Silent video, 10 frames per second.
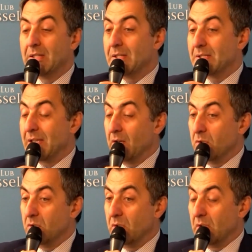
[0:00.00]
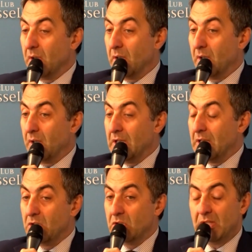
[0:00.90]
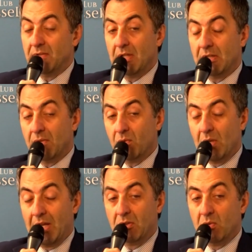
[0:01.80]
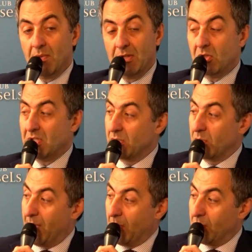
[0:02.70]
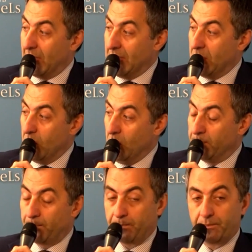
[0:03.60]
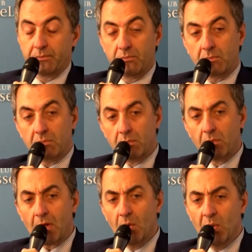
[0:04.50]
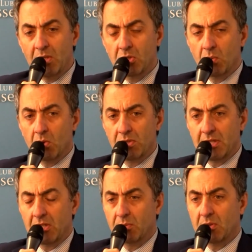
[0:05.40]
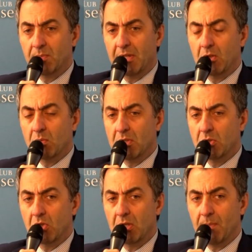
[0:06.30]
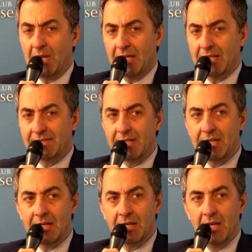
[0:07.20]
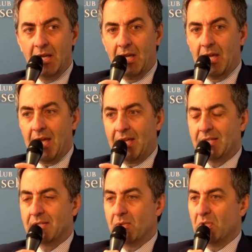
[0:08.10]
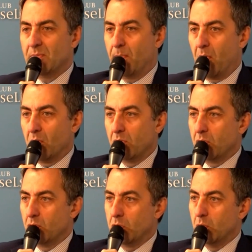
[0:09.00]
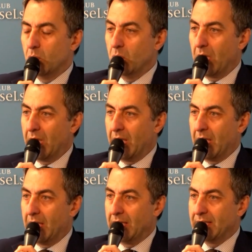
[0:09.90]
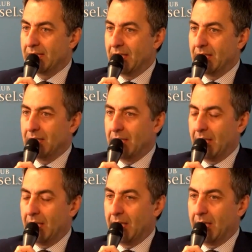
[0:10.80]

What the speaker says: The second initiative that I would like to mention is Repower EU, which was adopted by the Commission in May last year as a response to, let's say, the